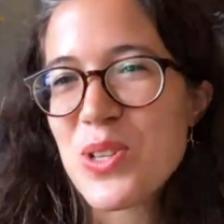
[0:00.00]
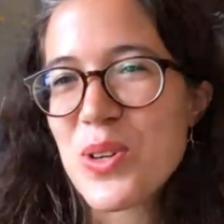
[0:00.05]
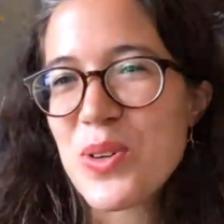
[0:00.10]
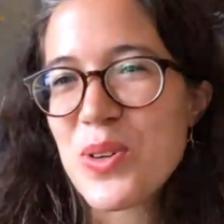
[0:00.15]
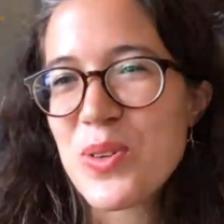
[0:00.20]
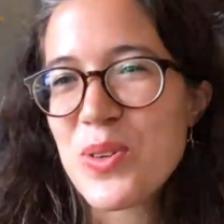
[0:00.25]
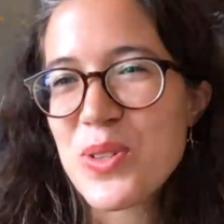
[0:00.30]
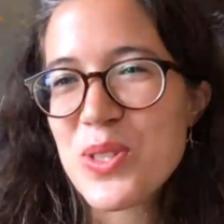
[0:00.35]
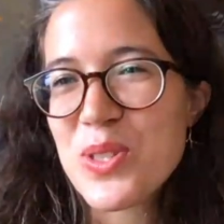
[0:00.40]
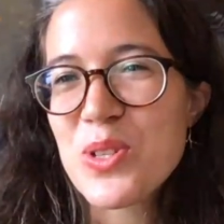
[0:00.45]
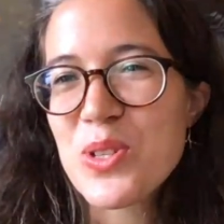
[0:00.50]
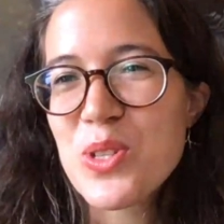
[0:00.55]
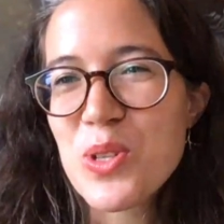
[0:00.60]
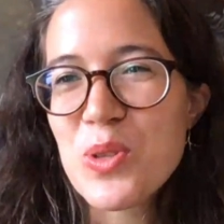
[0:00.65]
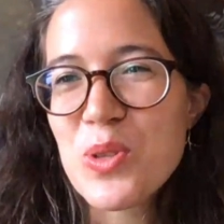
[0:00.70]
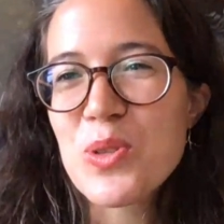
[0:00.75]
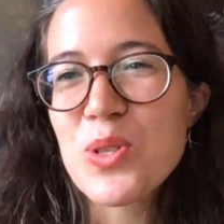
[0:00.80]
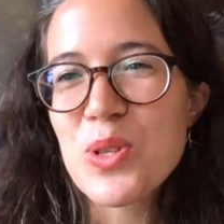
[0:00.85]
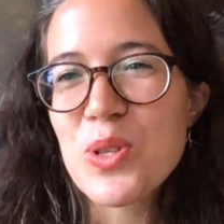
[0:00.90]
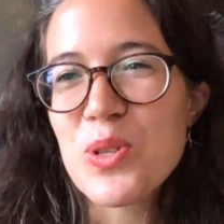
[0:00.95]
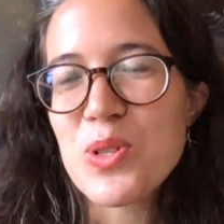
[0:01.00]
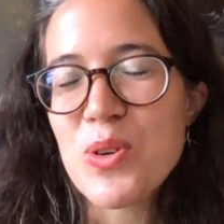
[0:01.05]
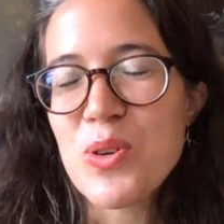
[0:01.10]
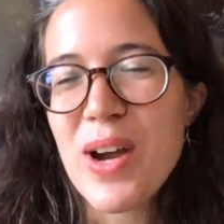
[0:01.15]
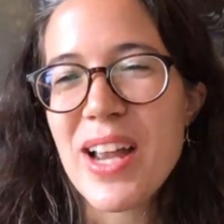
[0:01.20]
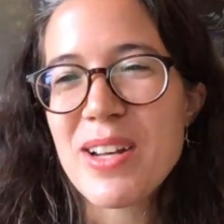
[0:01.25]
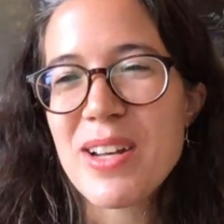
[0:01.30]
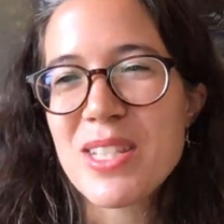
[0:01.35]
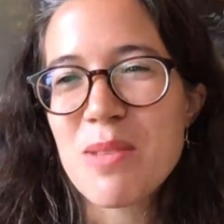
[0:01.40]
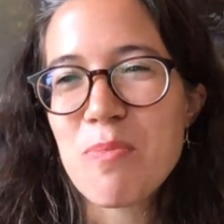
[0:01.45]
so so do do
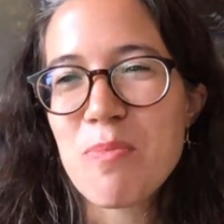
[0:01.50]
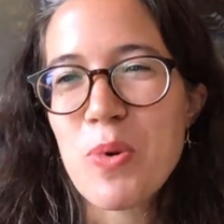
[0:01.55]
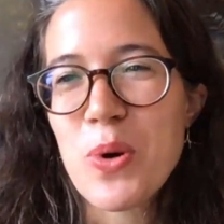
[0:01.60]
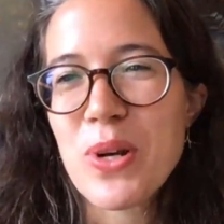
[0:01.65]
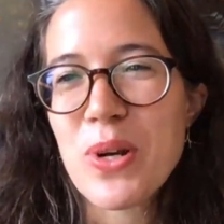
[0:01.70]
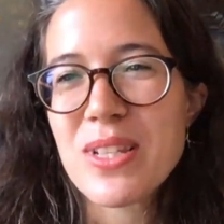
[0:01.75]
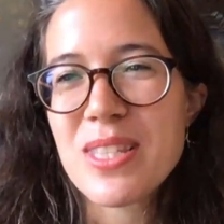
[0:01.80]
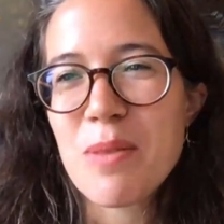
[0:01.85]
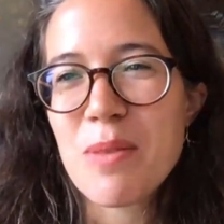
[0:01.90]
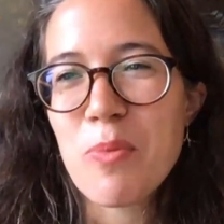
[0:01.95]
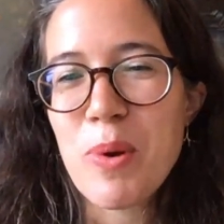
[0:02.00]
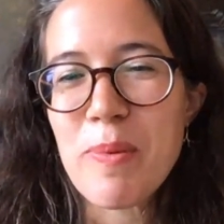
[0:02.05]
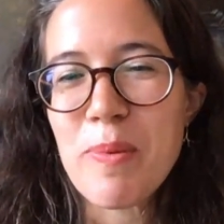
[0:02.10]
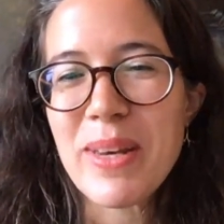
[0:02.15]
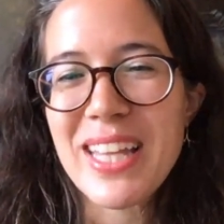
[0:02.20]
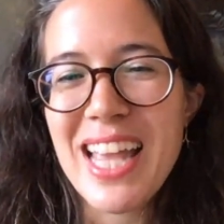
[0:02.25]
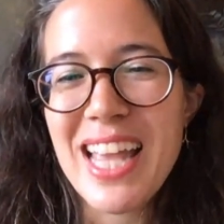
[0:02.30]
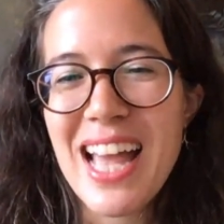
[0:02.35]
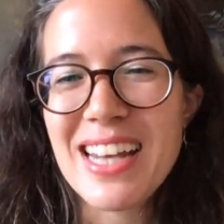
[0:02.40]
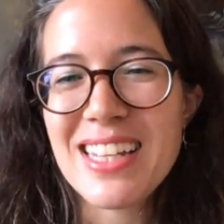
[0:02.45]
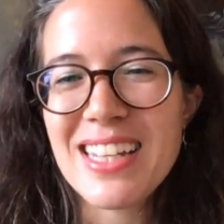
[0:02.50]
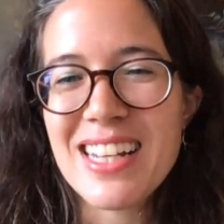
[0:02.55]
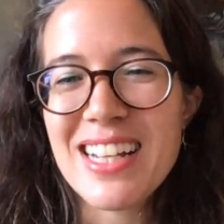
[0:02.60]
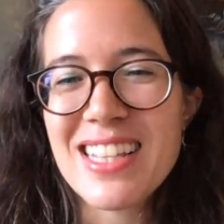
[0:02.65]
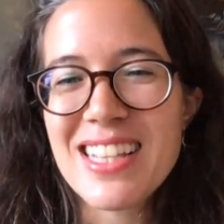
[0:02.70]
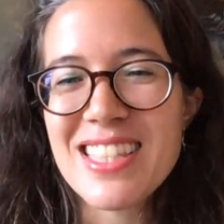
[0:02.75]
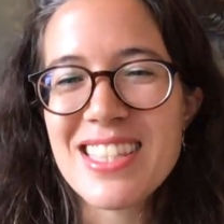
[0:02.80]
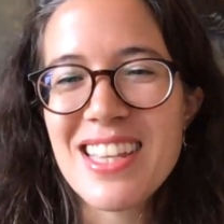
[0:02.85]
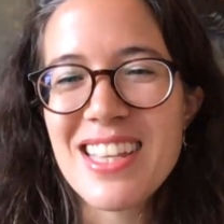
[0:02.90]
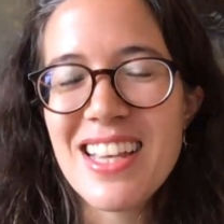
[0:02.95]
try and support some women
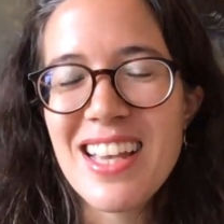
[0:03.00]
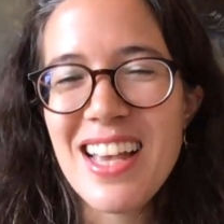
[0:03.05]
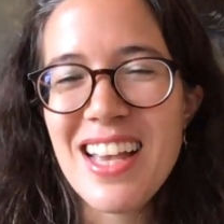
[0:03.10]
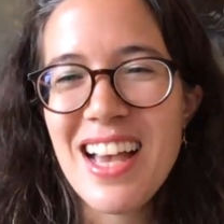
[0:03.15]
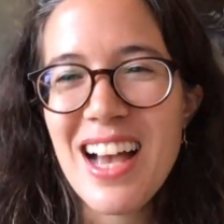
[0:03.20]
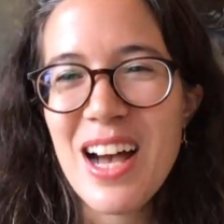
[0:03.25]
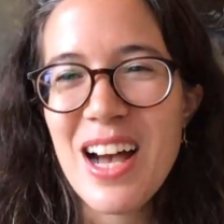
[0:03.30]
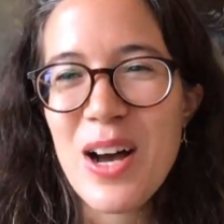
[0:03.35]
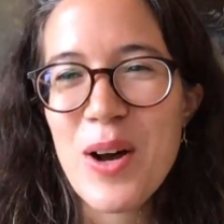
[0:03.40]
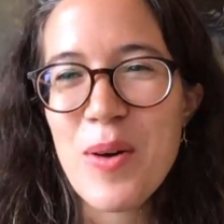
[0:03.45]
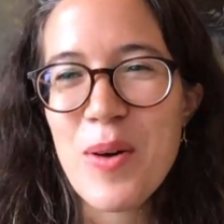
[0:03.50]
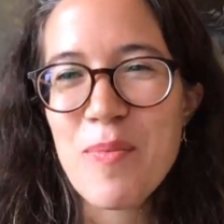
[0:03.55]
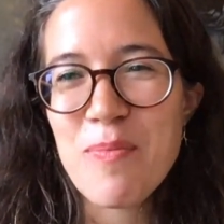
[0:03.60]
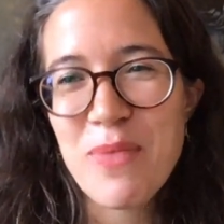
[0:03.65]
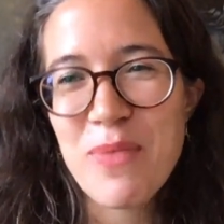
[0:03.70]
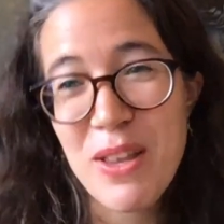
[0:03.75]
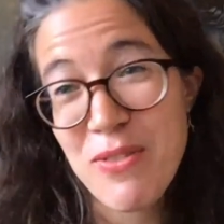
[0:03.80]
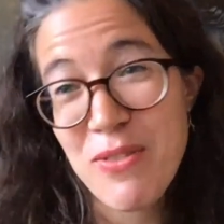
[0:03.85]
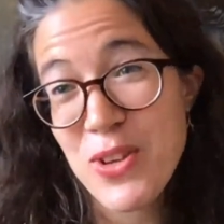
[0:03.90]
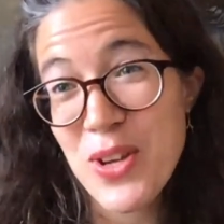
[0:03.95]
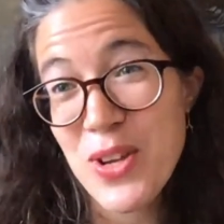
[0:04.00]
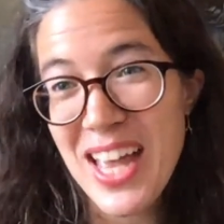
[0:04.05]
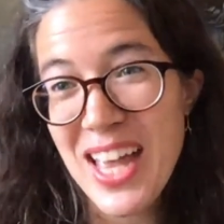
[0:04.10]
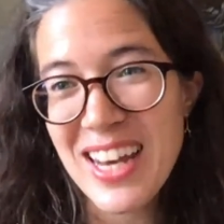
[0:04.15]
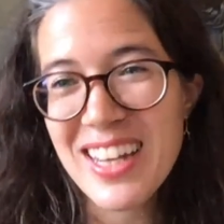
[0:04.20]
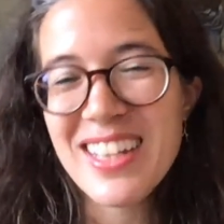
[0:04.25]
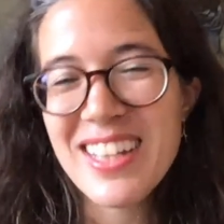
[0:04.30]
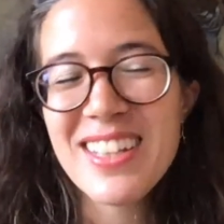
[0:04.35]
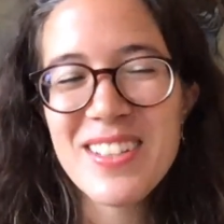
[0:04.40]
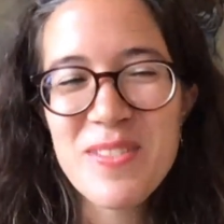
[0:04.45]
candidates um, if you
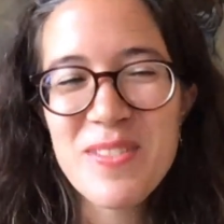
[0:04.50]
can